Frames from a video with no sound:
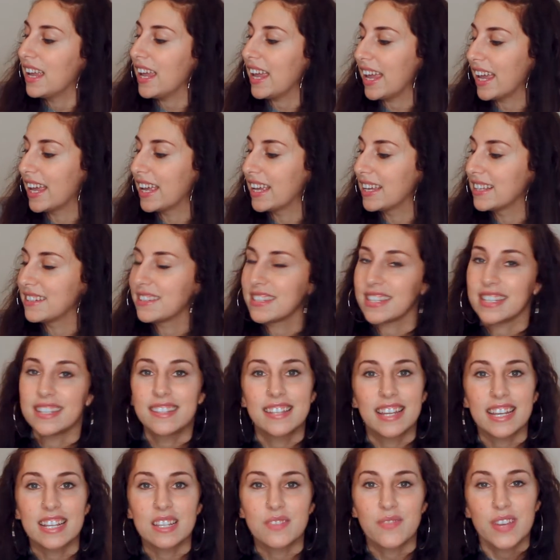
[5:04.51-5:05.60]
and it
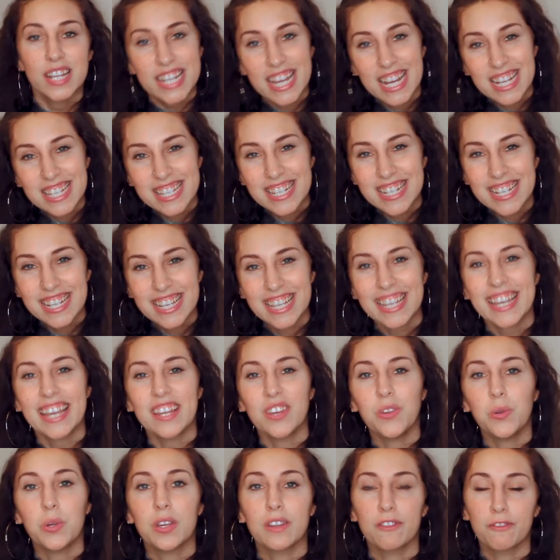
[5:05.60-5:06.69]
tastes fantastic,
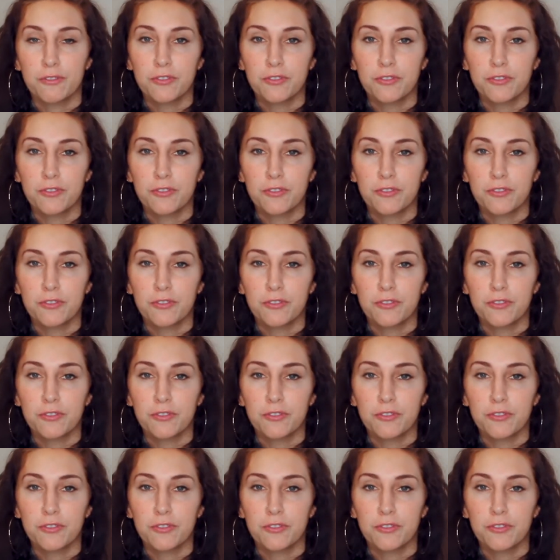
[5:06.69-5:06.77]
and you can